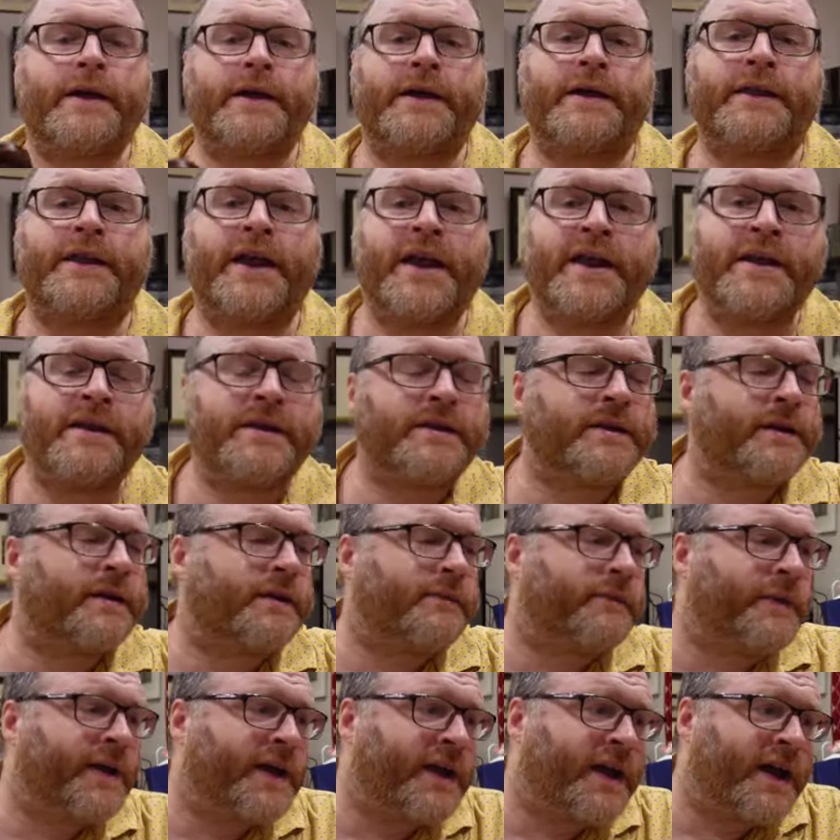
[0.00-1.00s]
Then
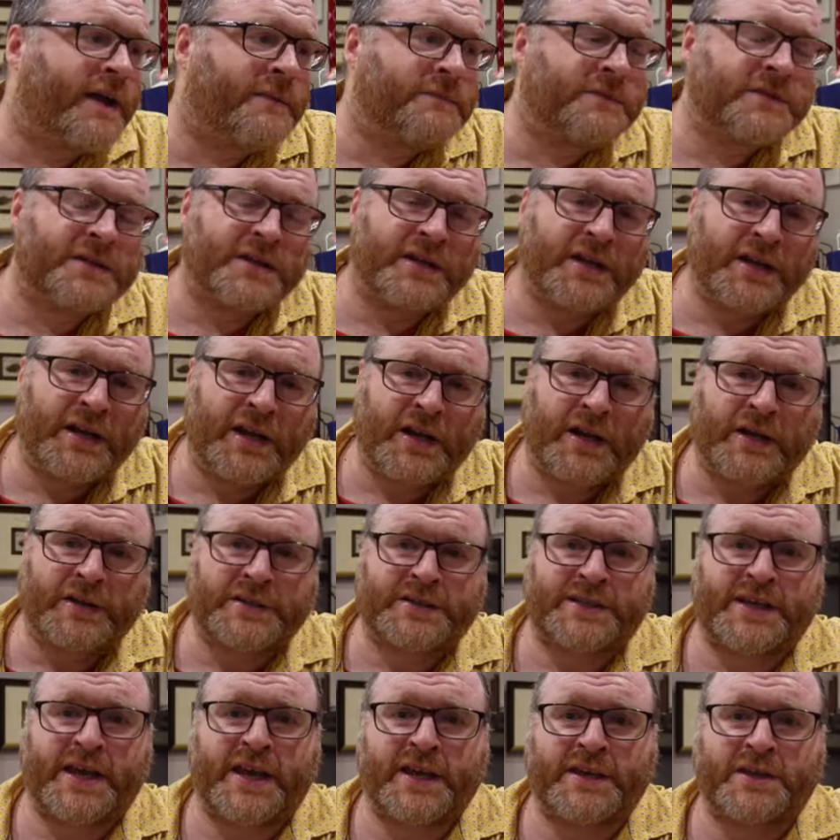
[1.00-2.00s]
we come to the
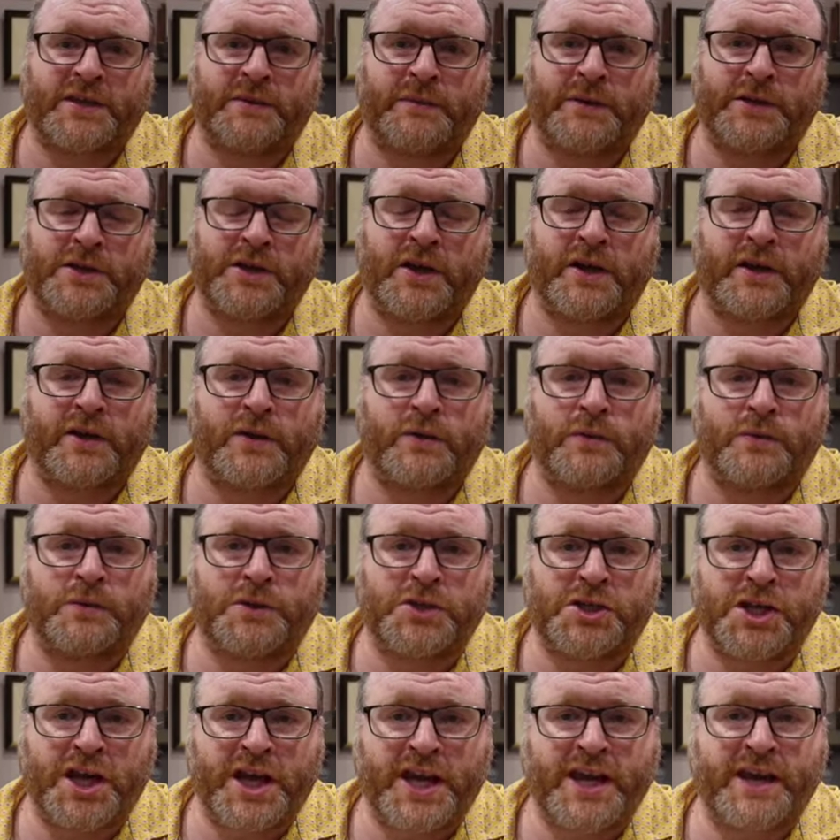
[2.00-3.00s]
last section, which I call
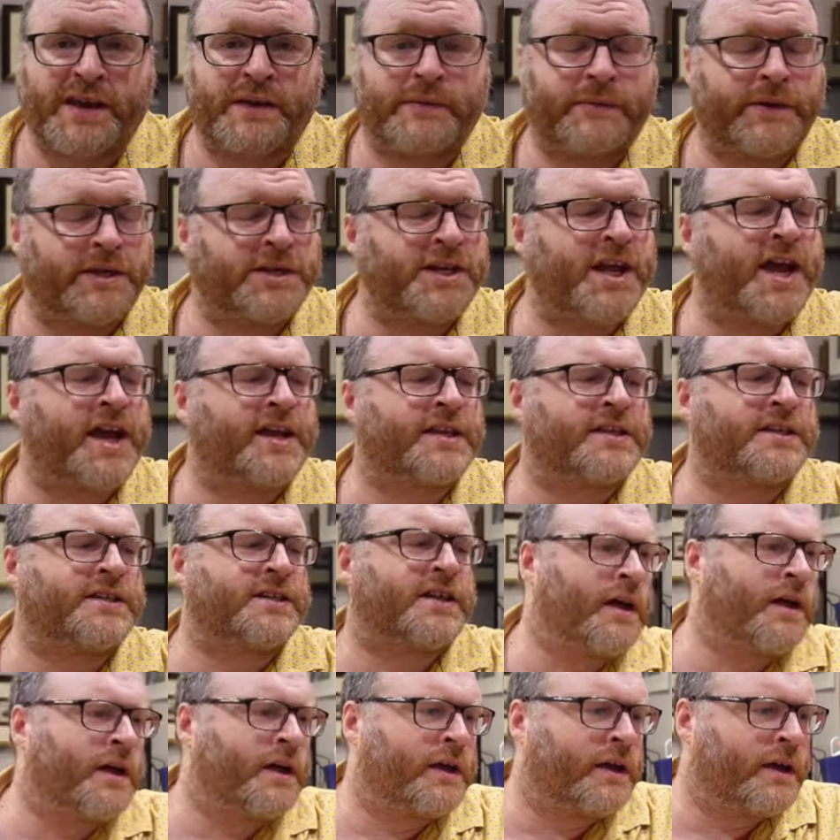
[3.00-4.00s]
G, which acts as
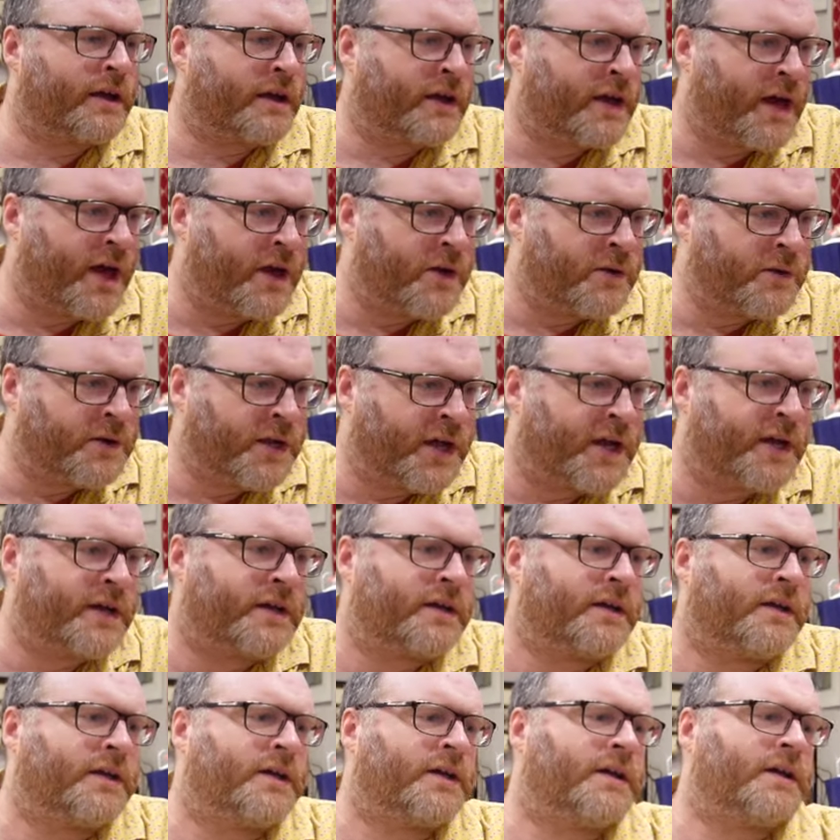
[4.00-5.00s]
a
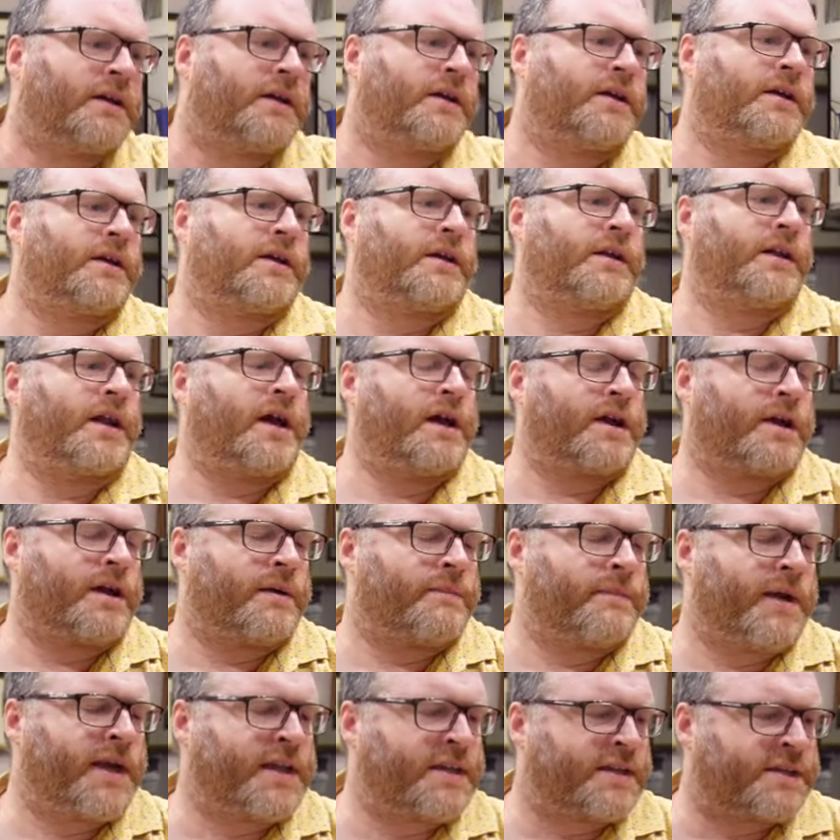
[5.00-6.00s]
coda,
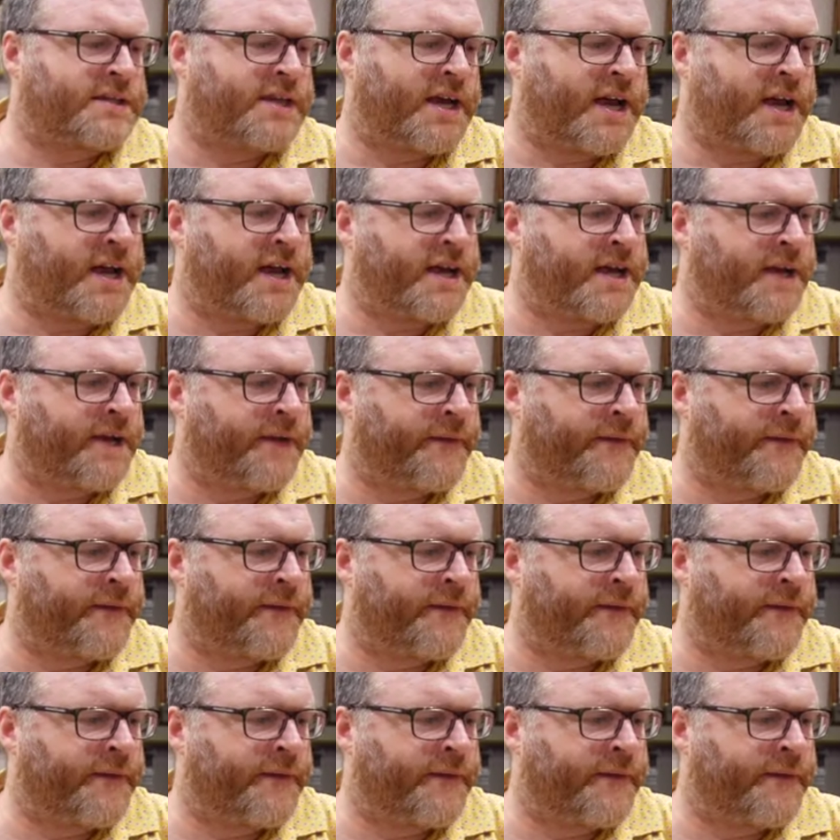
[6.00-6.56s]
largamente.